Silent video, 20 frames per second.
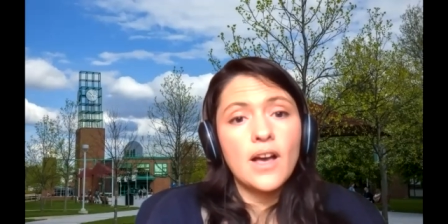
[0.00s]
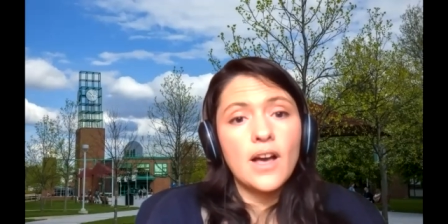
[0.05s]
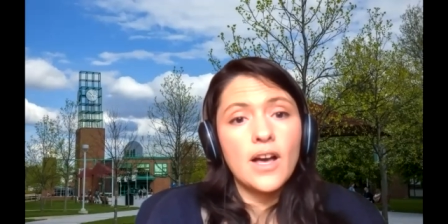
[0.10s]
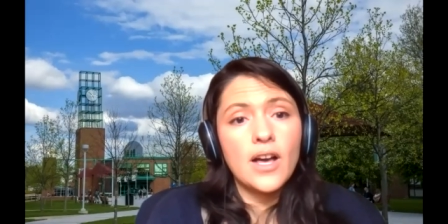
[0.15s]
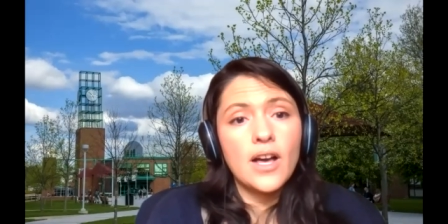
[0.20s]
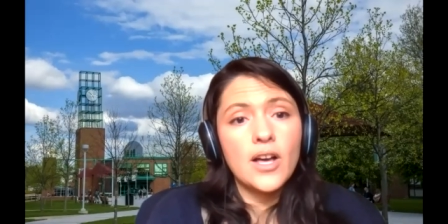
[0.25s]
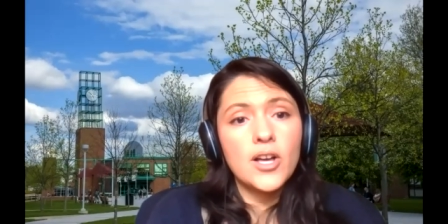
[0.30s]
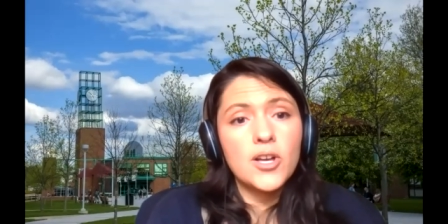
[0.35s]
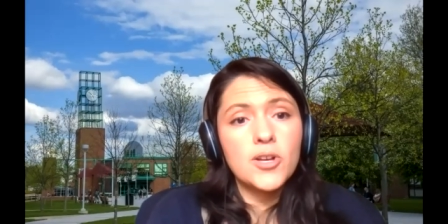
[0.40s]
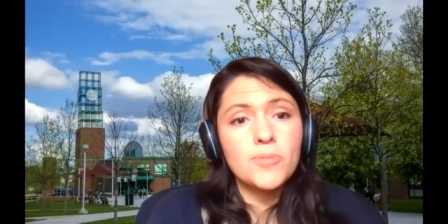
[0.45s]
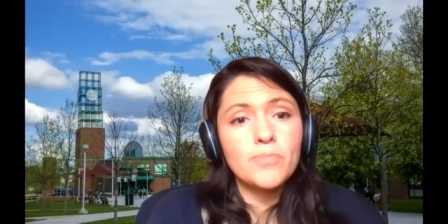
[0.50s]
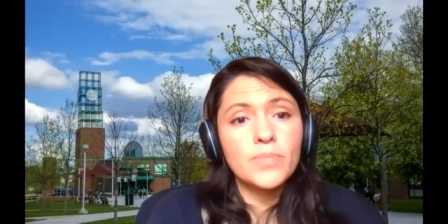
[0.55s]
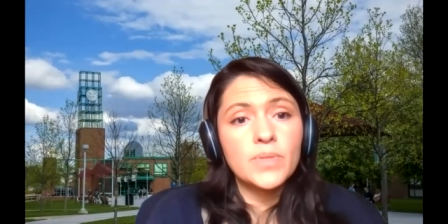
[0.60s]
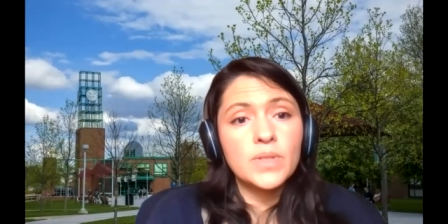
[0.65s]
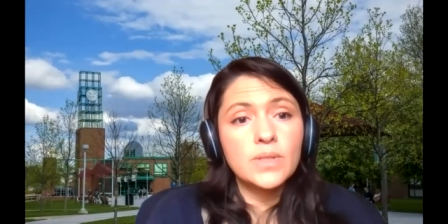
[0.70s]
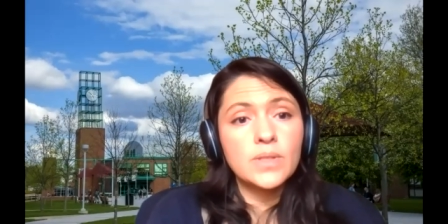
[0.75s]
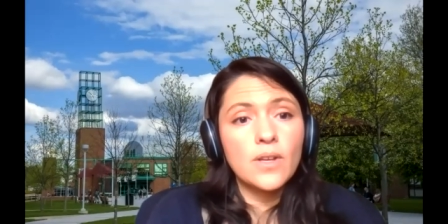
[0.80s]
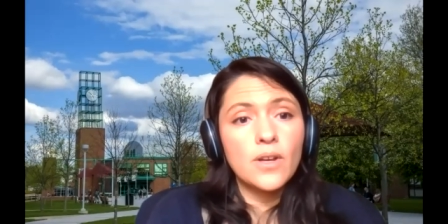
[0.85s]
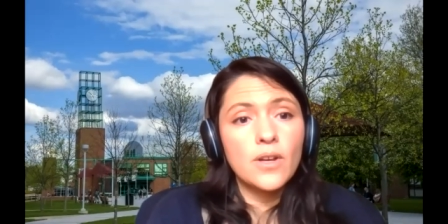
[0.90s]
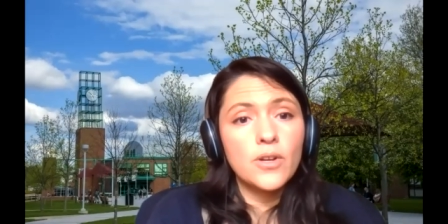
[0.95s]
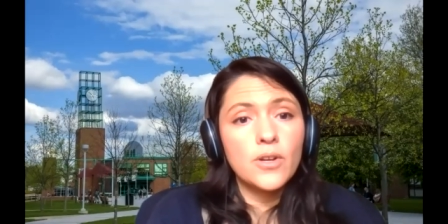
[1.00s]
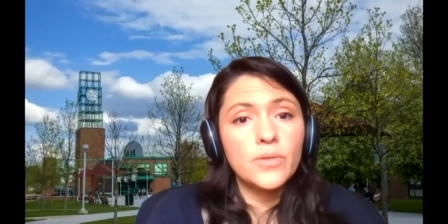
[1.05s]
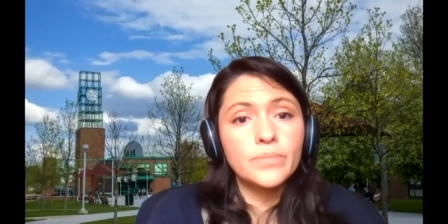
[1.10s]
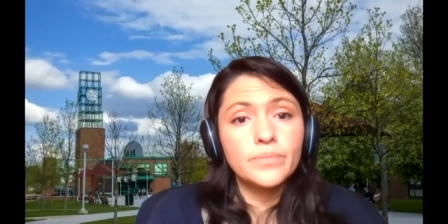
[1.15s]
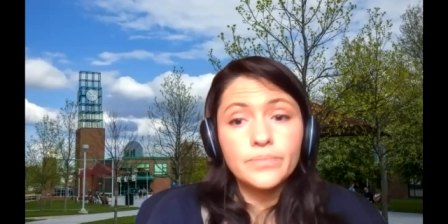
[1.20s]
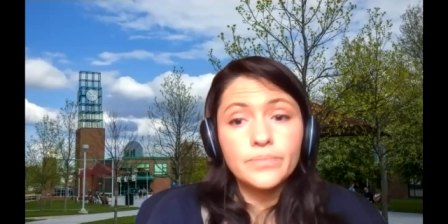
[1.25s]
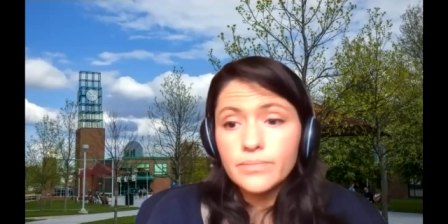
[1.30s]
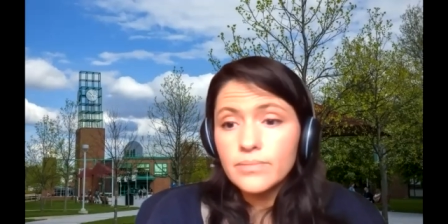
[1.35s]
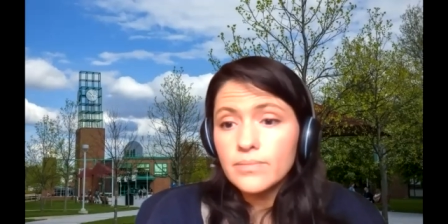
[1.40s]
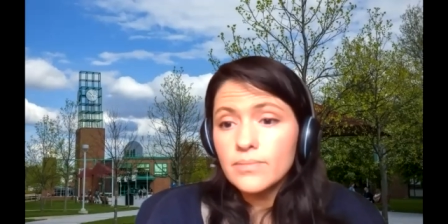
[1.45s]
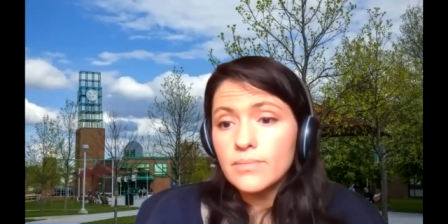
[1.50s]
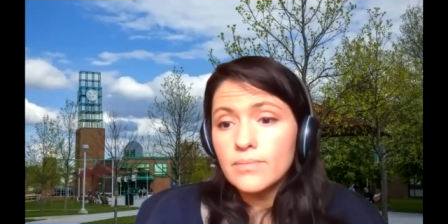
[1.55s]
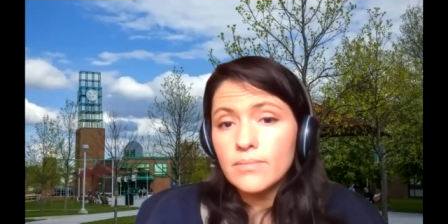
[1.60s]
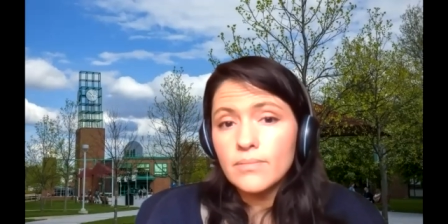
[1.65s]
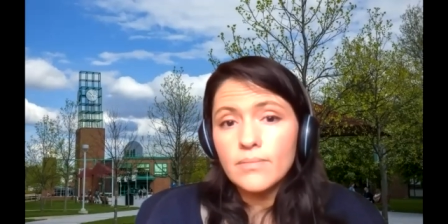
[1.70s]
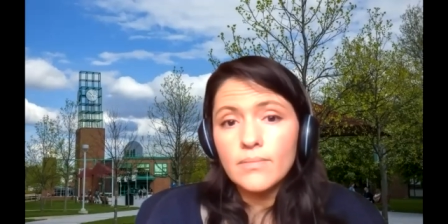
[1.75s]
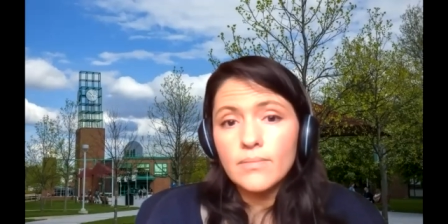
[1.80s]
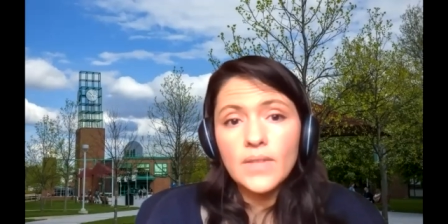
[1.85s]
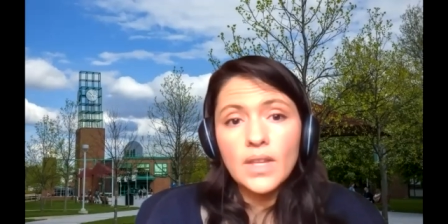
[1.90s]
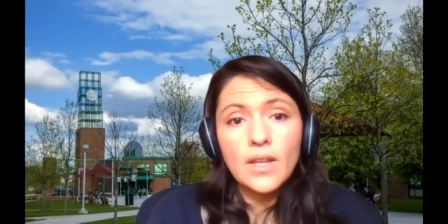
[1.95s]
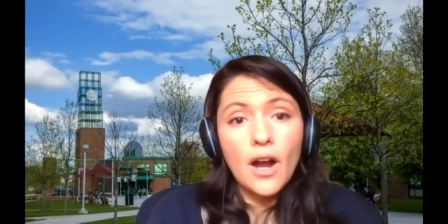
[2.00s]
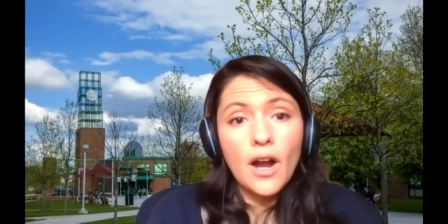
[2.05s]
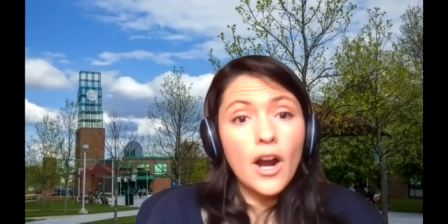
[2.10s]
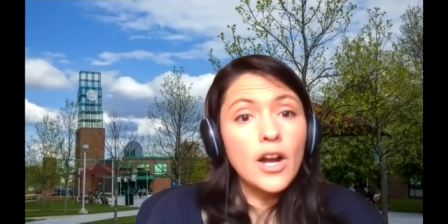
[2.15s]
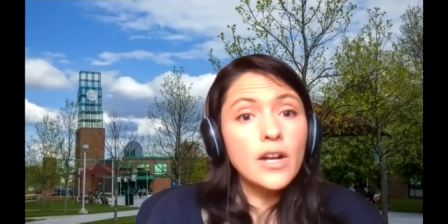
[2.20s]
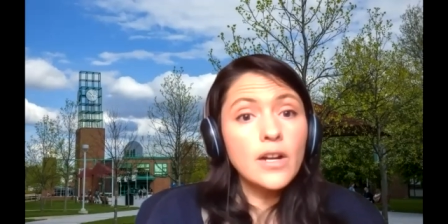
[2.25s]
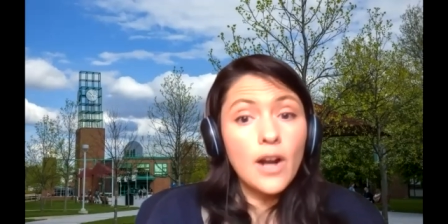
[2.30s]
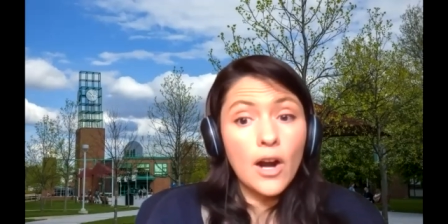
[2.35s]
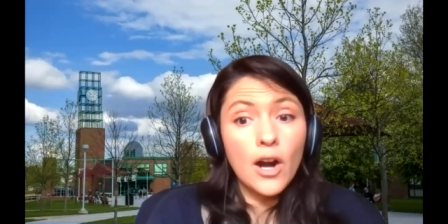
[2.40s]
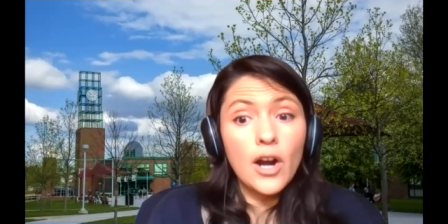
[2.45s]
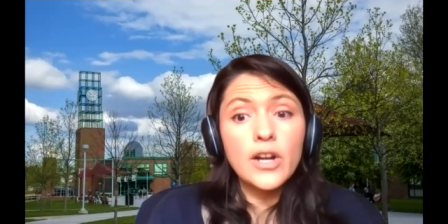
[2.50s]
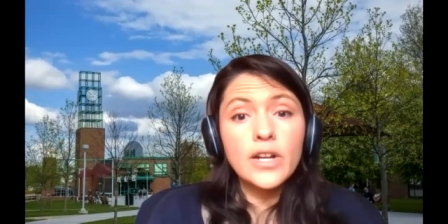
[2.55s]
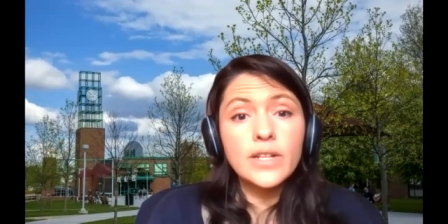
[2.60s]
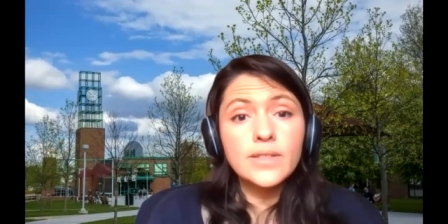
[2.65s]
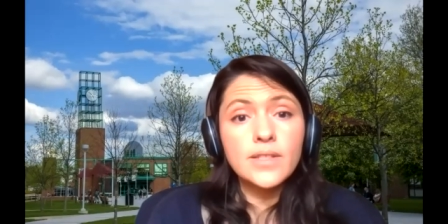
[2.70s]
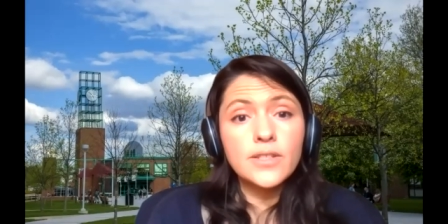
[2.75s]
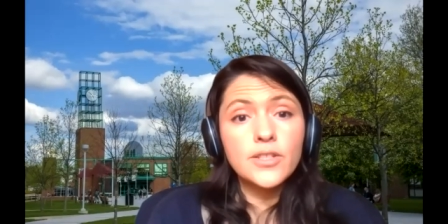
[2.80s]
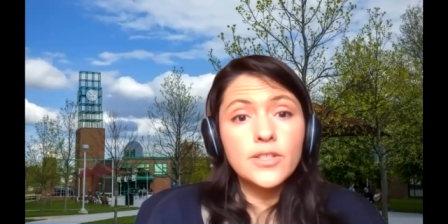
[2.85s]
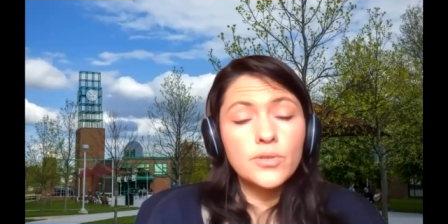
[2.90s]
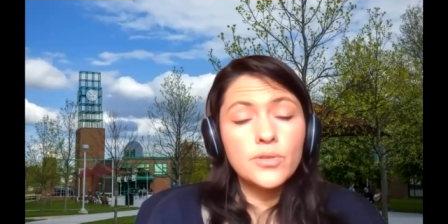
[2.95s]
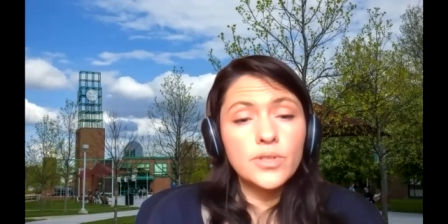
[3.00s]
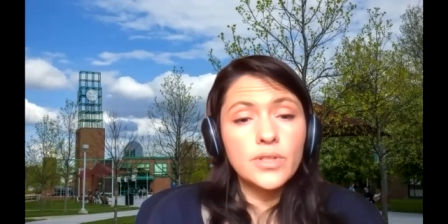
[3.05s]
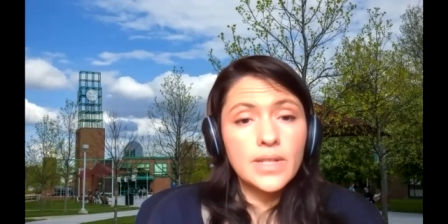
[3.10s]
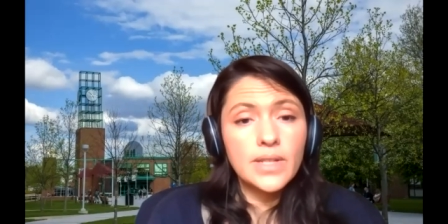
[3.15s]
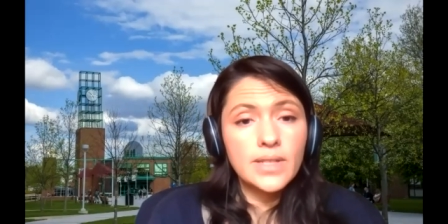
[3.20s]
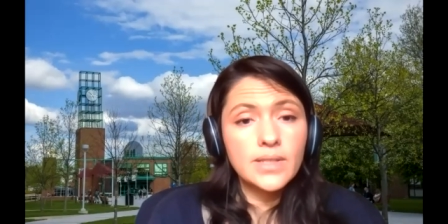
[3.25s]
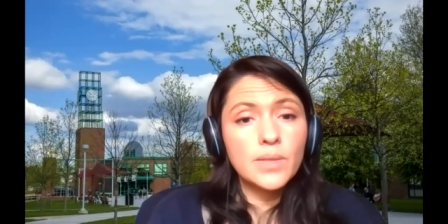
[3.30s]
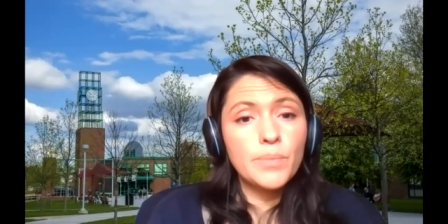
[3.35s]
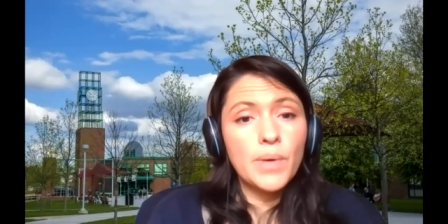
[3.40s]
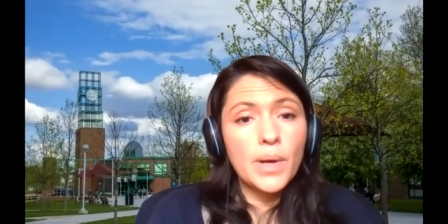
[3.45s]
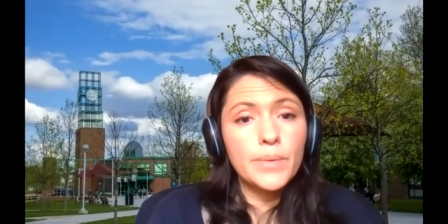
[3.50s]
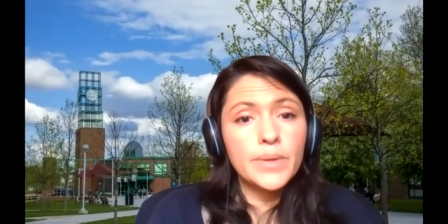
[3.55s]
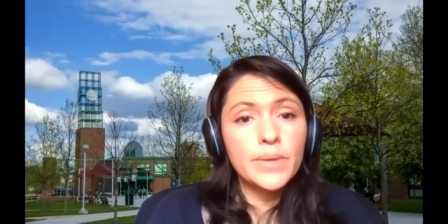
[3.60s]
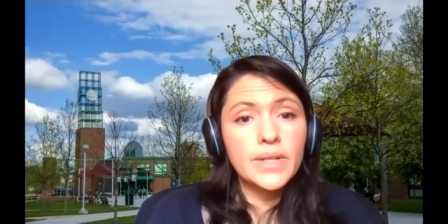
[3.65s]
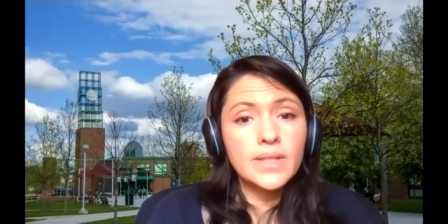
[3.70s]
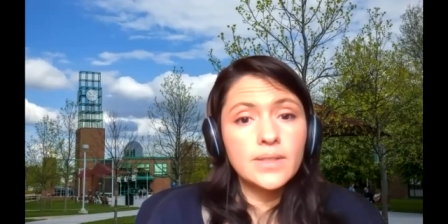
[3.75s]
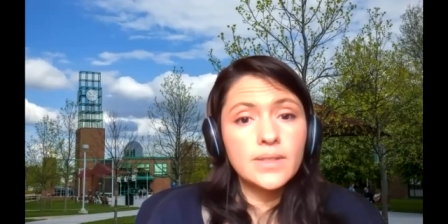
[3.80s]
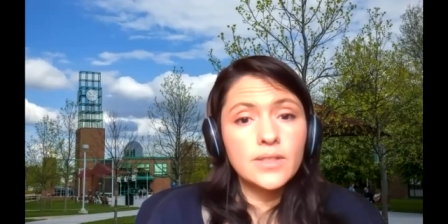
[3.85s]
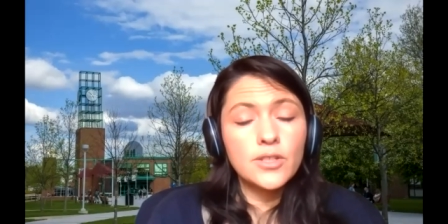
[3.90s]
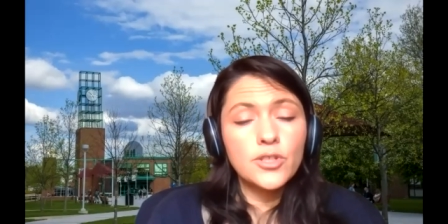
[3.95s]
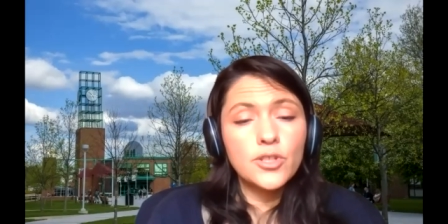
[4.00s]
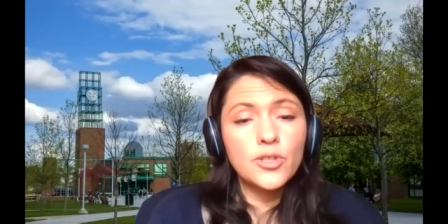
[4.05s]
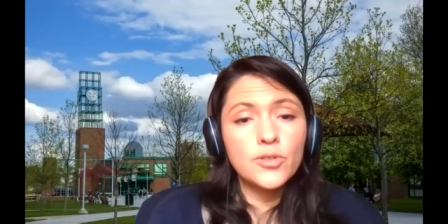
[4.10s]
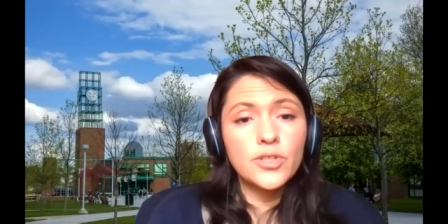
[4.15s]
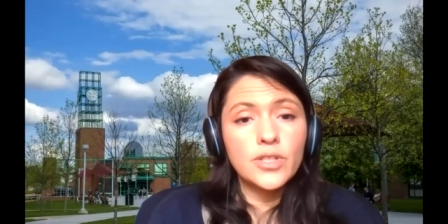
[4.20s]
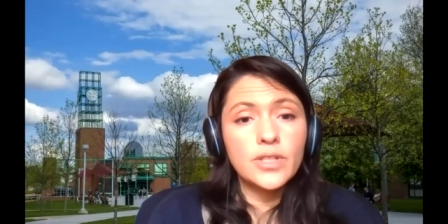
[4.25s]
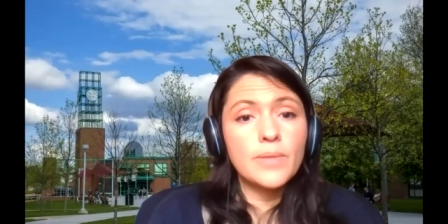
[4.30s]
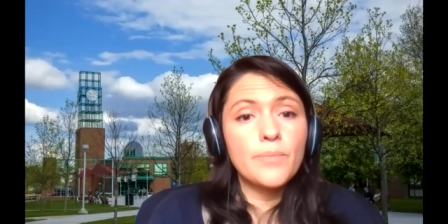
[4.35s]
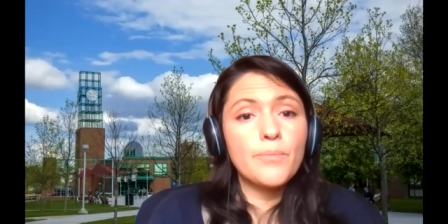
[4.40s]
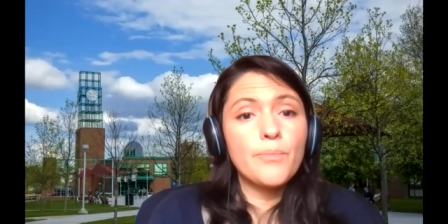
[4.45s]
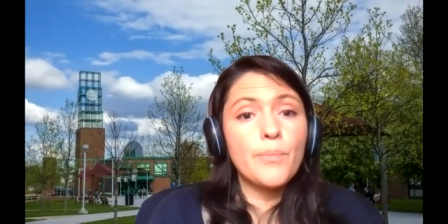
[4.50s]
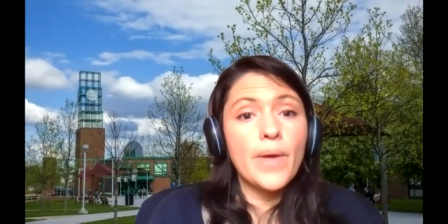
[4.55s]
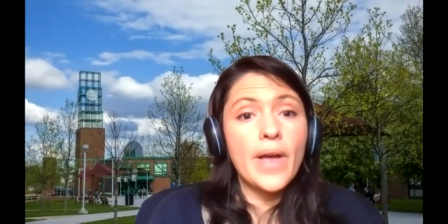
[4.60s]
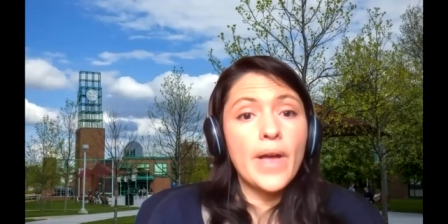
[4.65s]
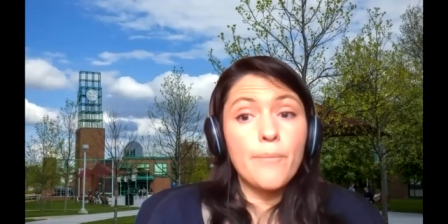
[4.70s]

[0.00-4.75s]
Um, so our, our institution is a public institution,